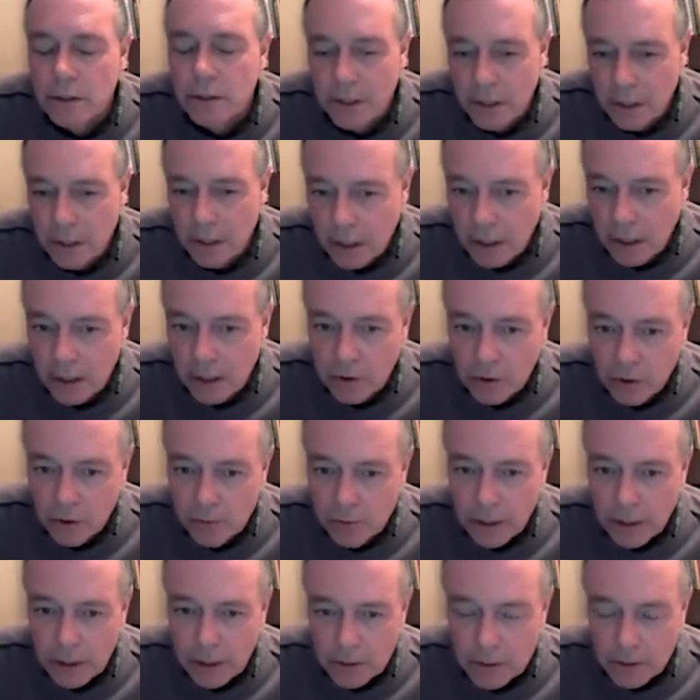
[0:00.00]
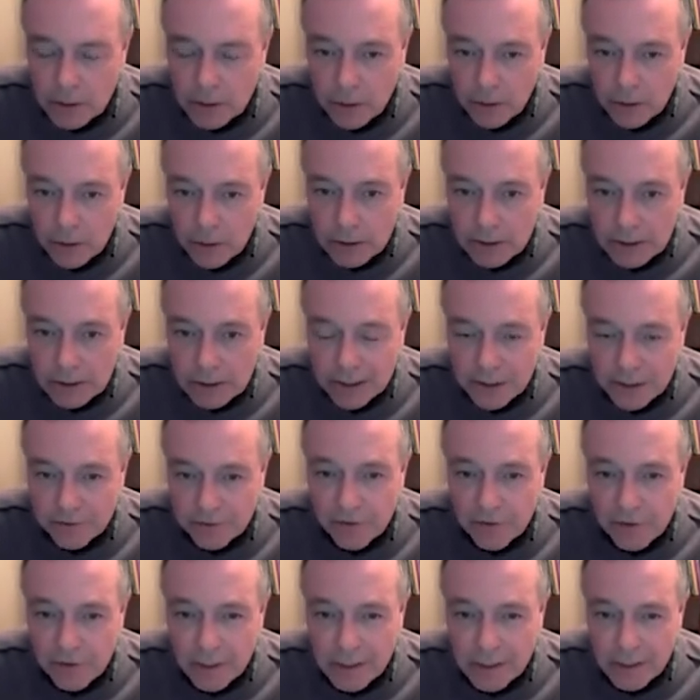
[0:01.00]
in a hoop house. So it does
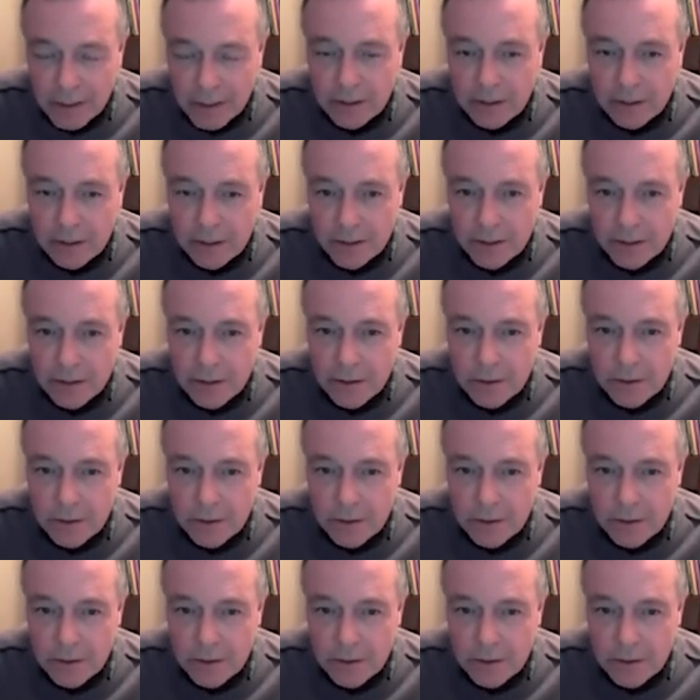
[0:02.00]
freeze in this